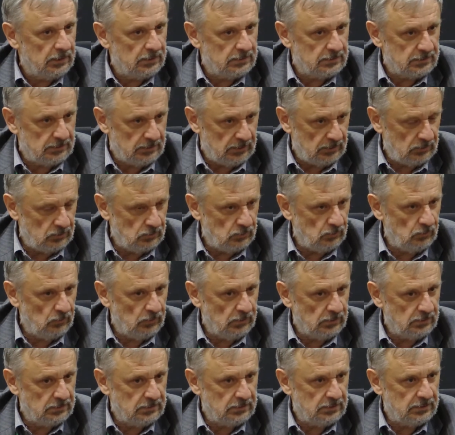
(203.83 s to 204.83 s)
a
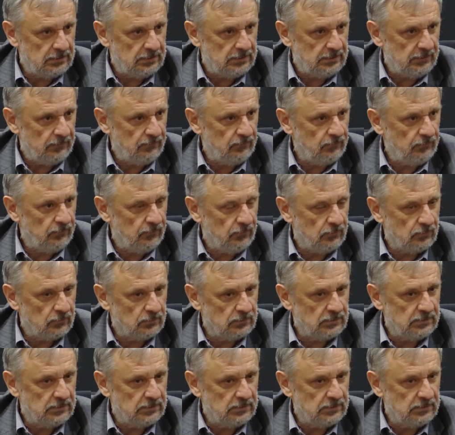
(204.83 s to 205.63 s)
scheduling system for